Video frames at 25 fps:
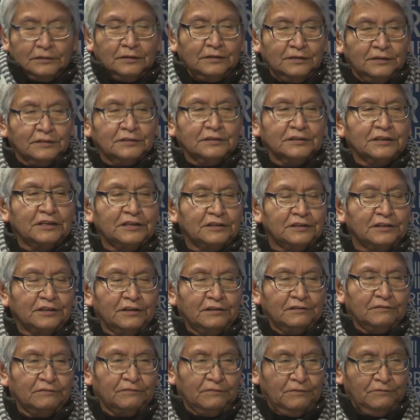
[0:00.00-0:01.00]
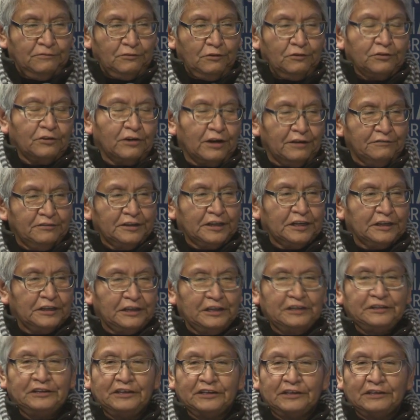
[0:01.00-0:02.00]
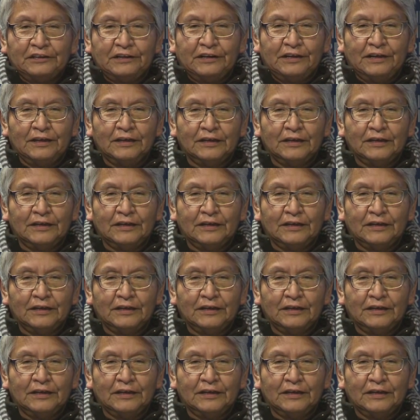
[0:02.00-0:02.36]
It's an Indian photographing an Indian.